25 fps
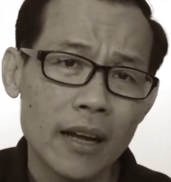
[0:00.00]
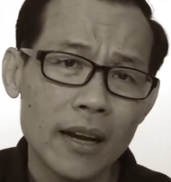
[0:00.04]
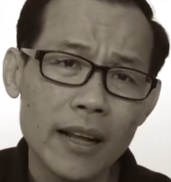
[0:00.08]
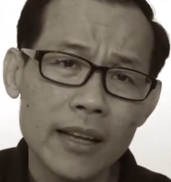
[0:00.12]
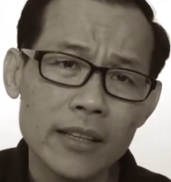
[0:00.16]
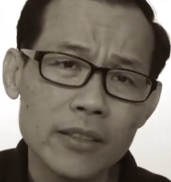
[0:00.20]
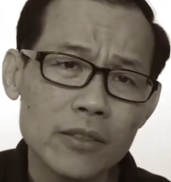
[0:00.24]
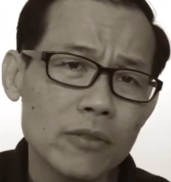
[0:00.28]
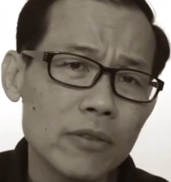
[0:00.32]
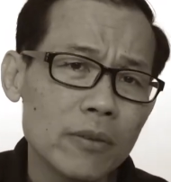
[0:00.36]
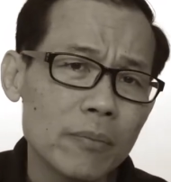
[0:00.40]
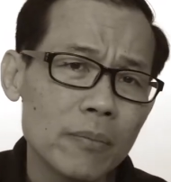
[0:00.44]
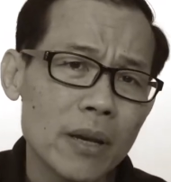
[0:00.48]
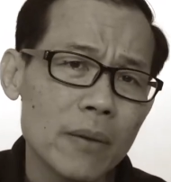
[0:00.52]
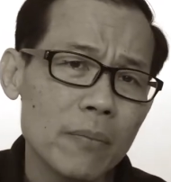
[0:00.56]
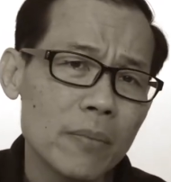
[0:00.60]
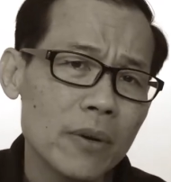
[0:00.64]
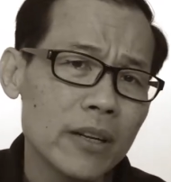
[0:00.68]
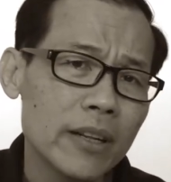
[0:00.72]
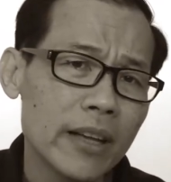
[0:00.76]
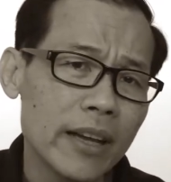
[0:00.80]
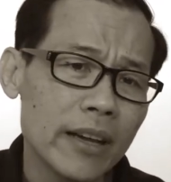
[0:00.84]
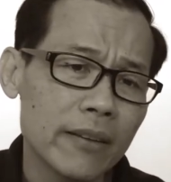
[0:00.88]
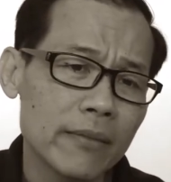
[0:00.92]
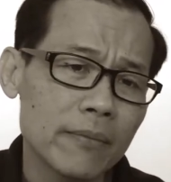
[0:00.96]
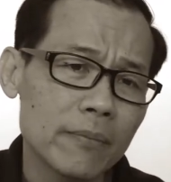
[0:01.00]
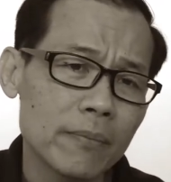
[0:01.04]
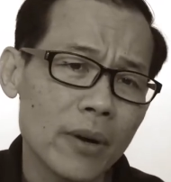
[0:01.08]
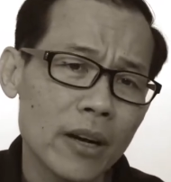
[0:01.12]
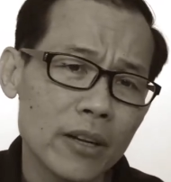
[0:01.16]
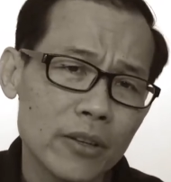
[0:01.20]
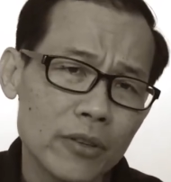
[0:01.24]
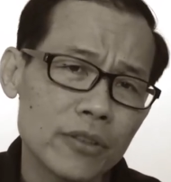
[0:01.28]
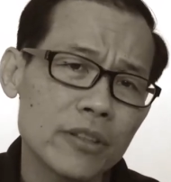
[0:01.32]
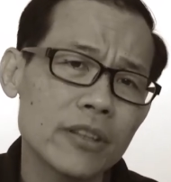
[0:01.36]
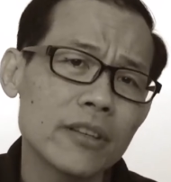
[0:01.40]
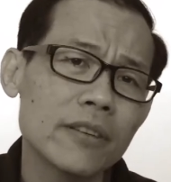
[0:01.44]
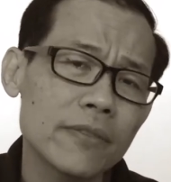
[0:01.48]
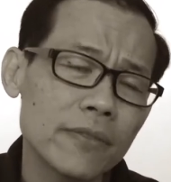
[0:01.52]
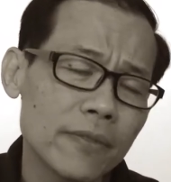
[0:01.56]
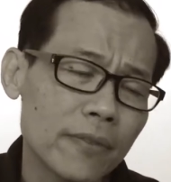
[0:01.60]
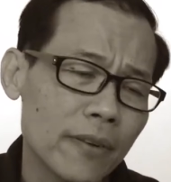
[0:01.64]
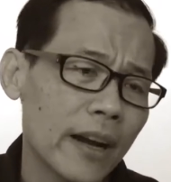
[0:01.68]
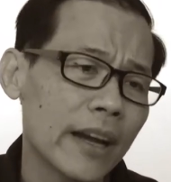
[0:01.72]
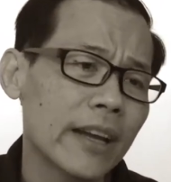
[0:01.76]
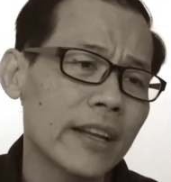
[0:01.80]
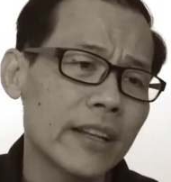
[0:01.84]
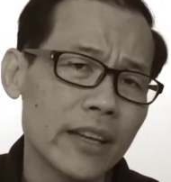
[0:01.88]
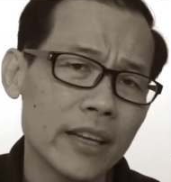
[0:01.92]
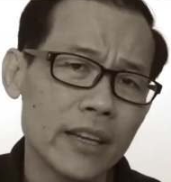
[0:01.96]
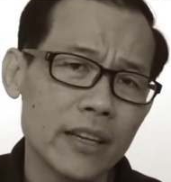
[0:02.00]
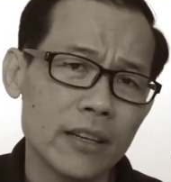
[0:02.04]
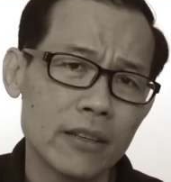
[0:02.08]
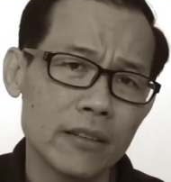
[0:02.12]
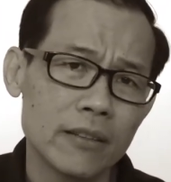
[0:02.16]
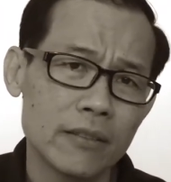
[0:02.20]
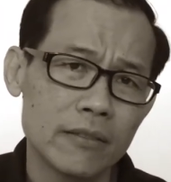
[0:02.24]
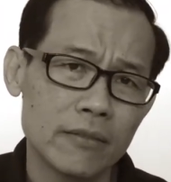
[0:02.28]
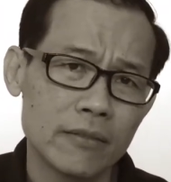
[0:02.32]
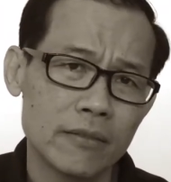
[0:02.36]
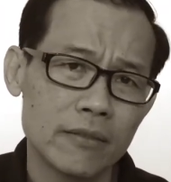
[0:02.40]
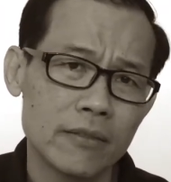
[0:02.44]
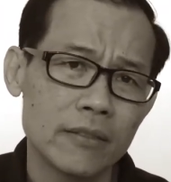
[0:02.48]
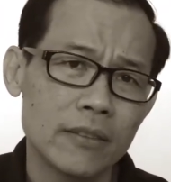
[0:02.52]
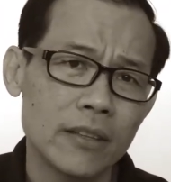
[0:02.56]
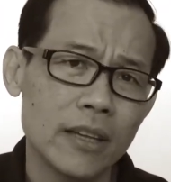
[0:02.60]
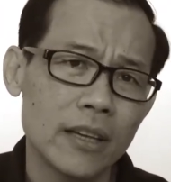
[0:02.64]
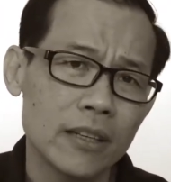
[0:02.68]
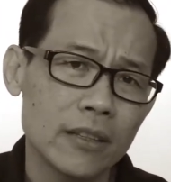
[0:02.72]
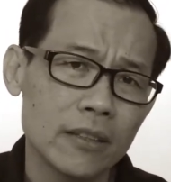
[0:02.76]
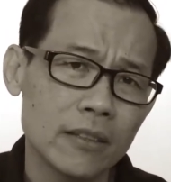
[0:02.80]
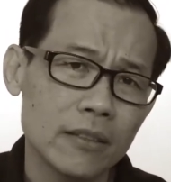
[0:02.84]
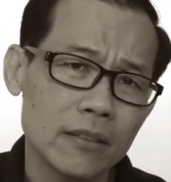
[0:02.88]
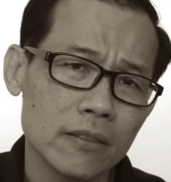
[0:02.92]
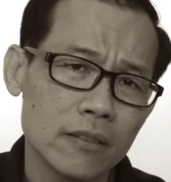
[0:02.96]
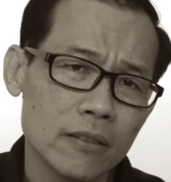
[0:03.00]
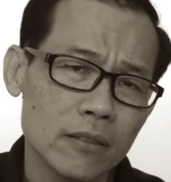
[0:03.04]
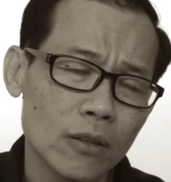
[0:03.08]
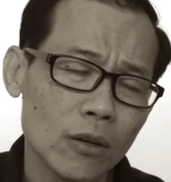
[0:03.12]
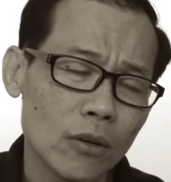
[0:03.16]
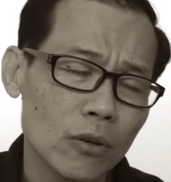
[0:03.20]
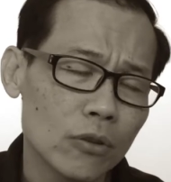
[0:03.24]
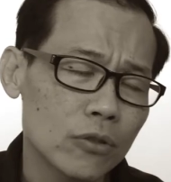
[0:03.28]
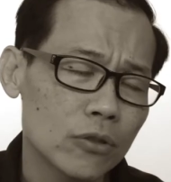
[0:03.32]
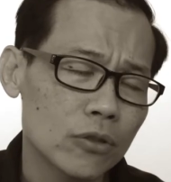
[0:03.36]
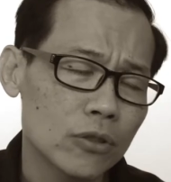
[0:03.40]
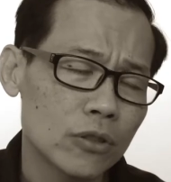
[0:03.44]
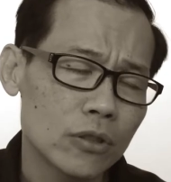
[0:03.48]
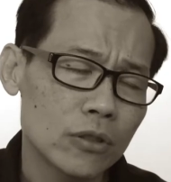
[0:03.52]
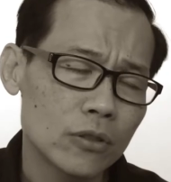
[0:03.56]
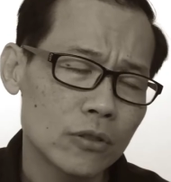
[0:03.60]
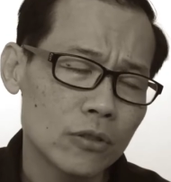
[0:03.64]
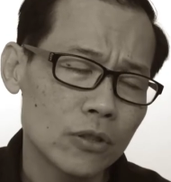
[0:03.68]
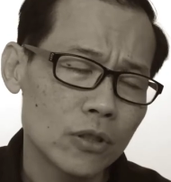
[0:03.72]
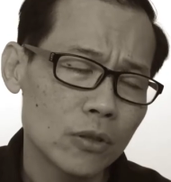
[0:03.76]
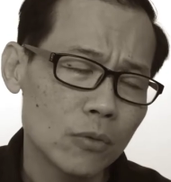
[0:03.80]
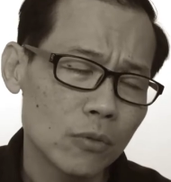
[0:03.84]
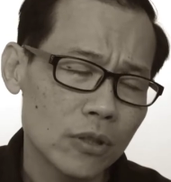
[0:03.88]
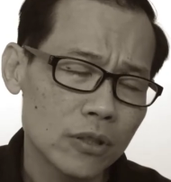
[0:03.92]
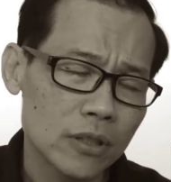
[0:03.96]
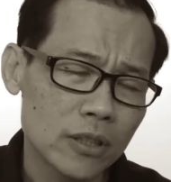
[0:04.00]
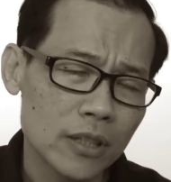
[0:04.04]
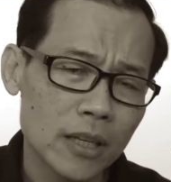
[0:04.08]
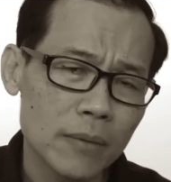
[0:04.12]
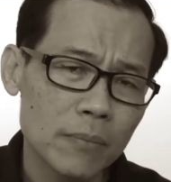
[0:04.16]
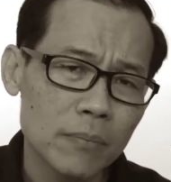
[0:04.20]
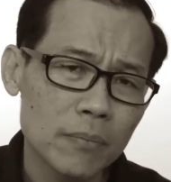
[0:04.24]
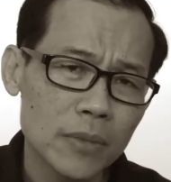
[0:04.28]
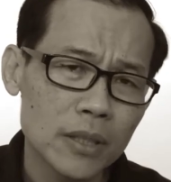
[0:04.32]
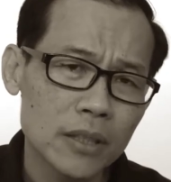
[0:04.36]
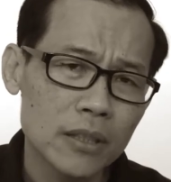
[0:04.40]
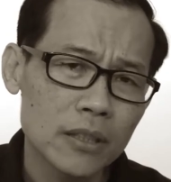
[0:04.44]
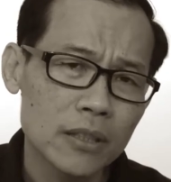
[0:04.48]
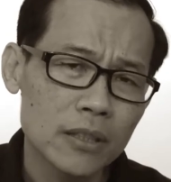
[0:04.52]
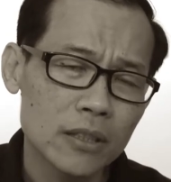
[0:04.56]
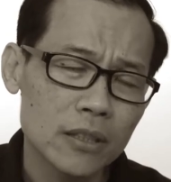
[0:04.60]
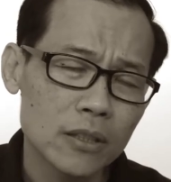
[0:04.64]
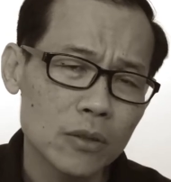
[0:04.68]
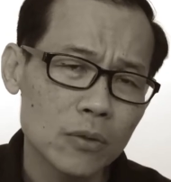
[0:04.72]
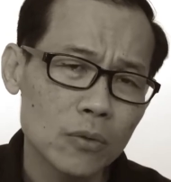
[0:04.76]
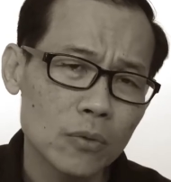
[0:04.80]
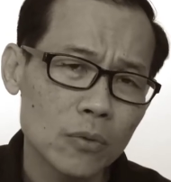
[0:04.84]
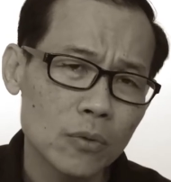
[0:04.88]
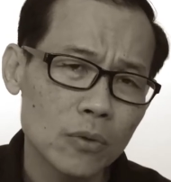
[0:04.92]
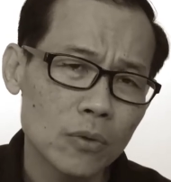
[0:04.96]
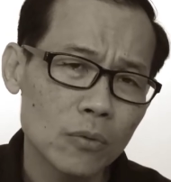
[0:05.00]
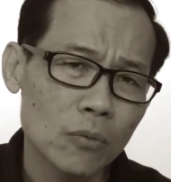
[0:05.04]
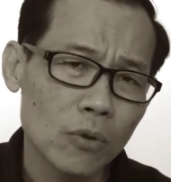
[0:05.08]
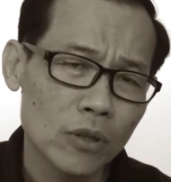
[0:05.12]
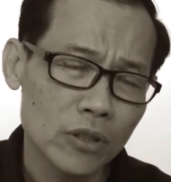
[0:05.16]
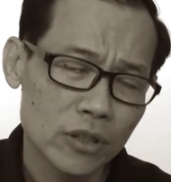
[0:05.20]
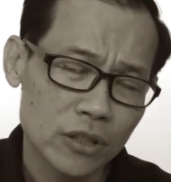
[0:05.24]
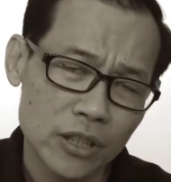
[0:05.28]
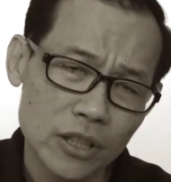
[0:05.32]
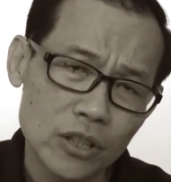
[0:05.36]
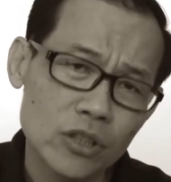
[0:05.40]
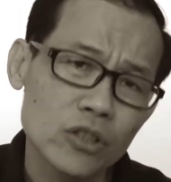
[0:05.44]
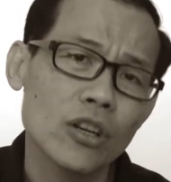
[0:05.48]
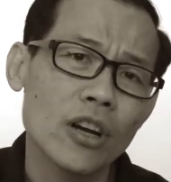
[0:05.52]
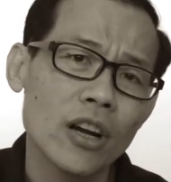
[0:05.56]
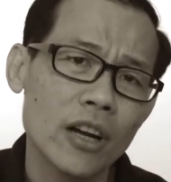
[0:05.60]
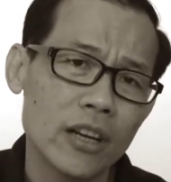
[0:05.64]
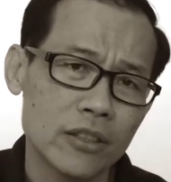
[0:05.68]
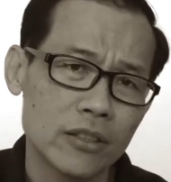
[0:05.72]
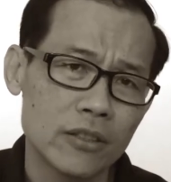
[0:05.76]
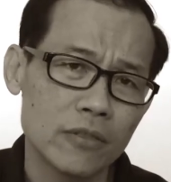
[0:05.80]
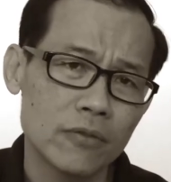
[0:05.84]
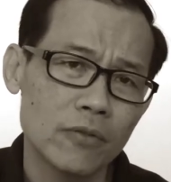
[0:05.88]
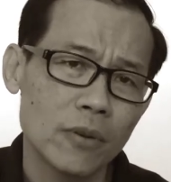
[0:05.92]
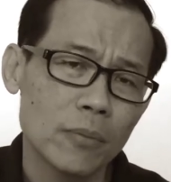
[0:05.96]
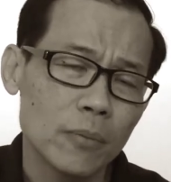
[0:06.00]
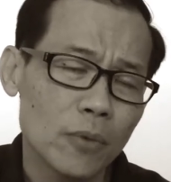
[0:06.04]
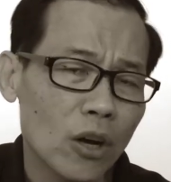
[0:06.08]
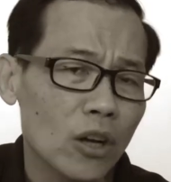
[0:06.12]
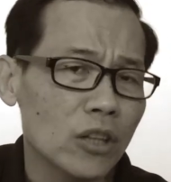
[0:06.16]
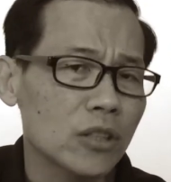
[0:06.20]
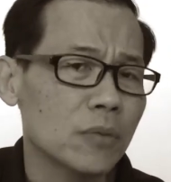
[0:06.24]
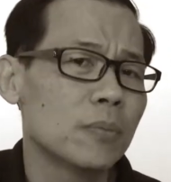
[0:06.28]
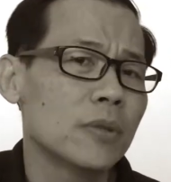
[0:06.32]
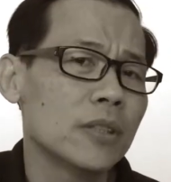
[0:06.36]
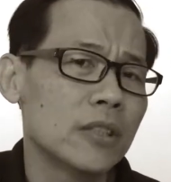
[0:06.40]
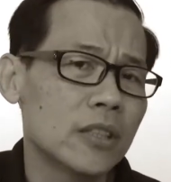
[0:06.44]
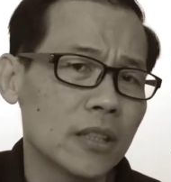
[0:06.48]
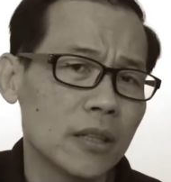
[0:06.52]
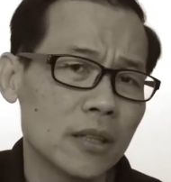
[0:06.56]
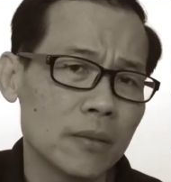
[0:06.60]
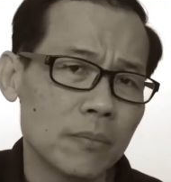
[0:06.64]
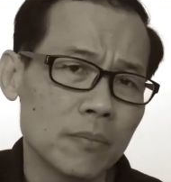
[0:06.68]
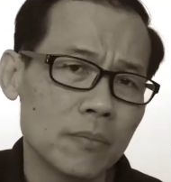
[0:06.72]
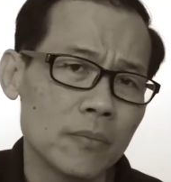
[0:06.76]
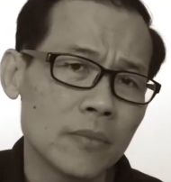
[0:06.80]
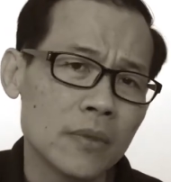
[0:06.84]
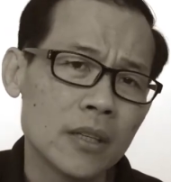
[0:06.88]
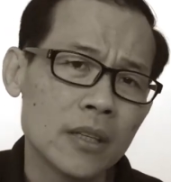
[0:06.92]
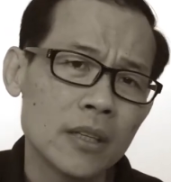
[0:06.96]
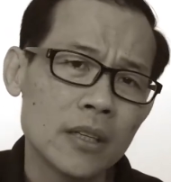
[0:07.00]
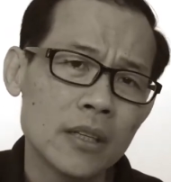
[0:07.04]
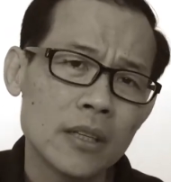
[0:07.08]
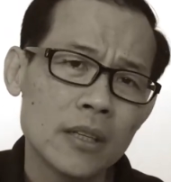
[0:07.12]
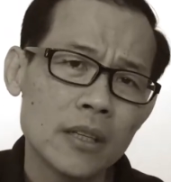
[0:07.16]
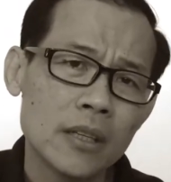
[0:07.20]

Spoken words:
And I still remember that particular Friday that she was discharged from the hospital.